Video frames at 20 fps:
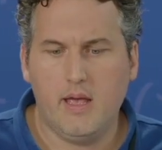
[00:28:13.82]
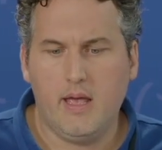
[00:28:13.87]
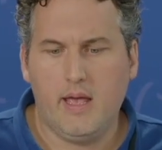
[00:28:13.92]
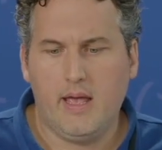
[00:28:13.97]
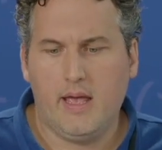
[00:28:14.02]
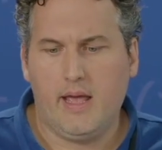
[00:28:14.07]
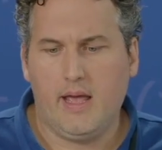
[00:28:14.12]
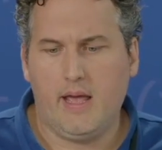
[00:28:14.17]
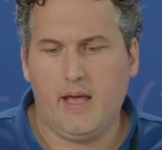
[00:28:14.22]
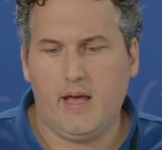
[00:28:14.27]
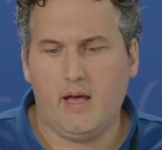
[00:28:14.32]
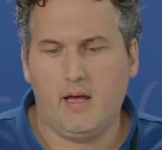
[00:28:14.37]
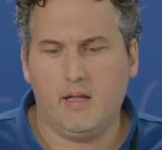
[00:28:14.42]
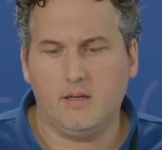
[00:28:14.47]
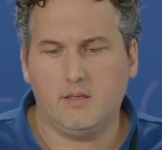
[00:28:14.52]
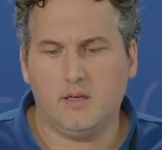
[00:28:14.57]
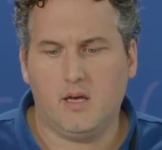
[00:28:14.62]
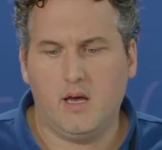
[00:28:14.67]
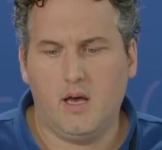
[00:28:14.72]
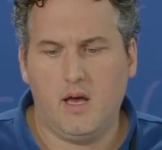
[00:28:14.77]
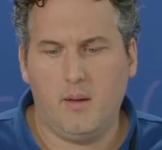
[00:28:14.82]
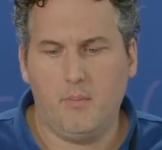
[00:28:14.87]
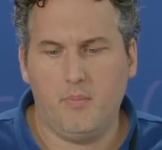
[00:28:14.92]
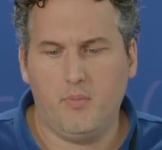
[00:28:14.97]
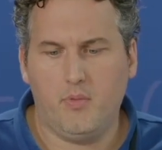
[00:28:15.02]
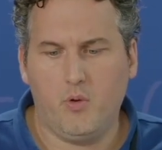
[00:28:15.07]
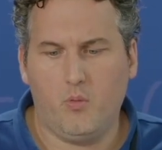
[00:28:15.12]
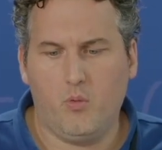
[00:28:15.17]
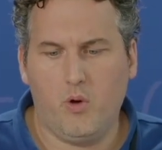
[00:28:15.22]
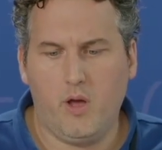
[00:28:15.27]
And
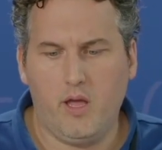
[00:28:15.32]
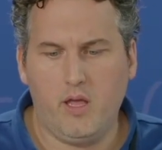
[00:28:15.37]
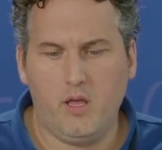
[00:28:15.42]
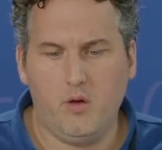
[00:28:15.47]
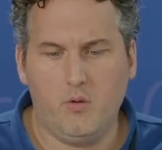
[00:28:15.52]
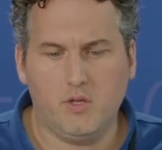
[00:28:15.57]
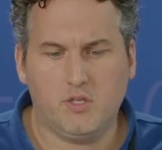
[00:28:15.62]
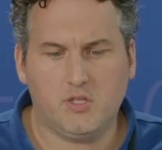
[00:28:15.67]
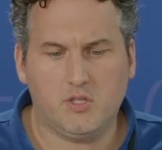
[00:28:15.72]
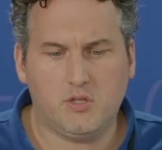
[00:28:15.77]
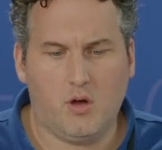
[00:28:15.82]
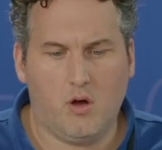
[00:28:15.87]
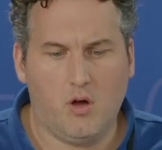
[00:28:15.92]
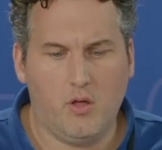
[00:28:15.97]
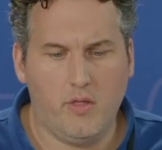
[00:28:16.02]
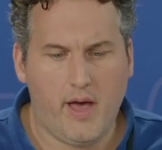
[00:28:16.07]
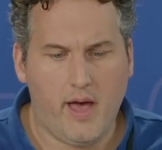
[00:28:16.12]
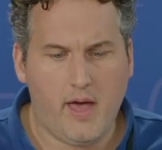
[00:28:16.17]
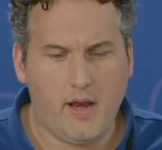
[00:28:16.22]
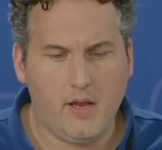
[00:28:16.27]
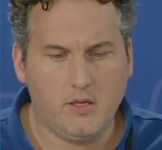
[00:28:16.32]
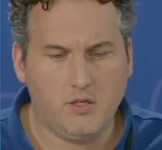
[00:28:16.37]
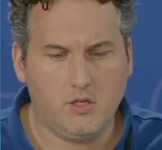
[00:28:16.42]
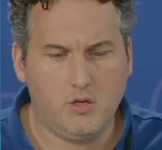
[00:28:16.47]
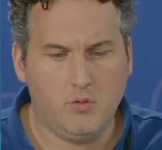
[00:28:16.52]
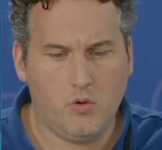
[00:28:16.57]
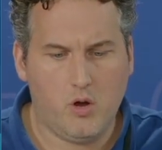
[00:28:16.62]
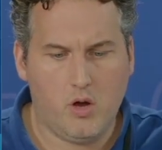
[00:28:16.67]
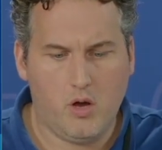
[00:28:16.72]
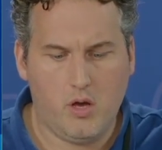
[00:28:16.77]
the way you install that is
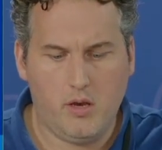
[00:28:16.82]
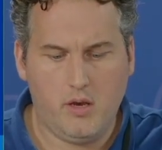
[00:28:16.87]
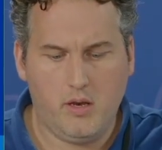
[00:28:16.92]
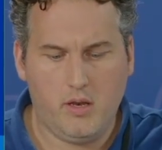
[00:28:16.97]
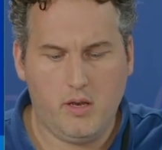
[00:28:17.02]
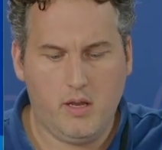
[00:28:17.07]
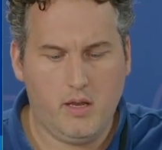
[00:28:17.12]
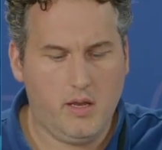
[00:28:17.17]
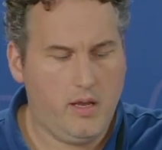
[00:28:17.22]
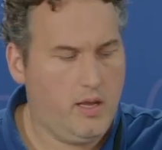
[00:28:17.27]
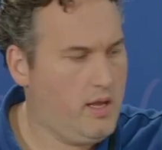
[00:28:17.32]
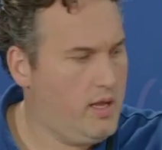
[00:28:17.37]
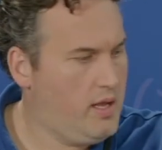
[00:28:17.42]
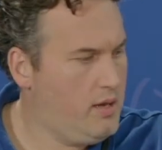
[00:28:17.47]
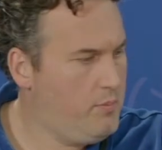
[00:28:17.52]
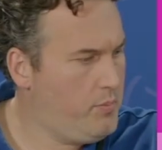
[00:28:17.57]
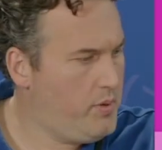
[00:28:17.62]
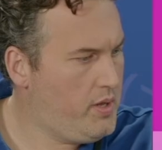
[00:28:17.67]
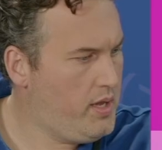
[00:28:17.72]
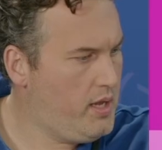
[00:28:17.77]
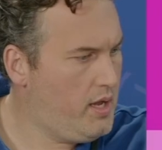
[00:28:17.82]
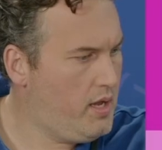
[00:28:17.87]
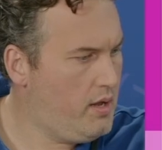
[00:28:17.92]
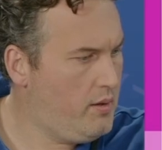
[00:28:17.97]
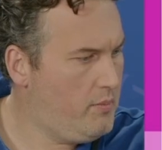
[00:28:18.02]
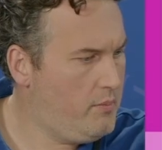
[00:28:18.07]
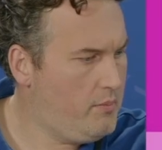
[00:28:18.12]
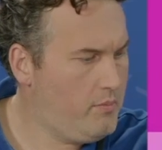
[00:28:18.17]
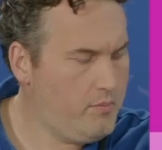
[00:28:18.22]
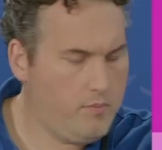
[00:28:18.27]
you run
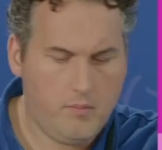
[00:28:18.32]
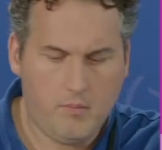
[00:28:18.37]
npm